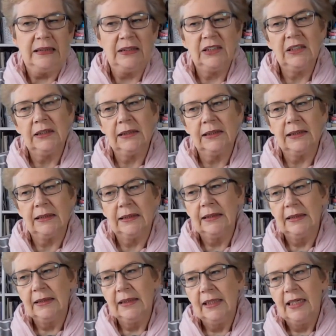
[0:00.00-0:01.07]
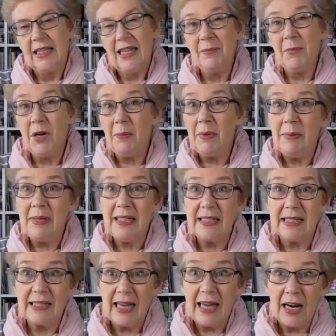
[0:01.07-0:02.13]
Oh, they might be a bit
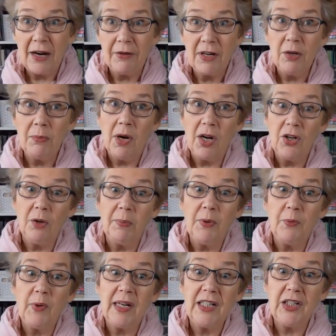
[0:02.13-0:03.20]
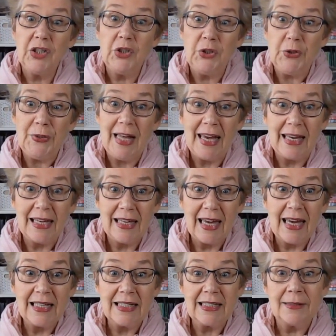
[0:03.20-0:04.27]
scary. You might not be ready to do that
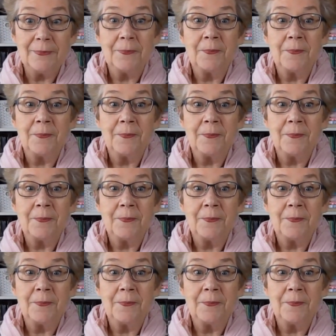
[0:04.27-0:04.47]
yet.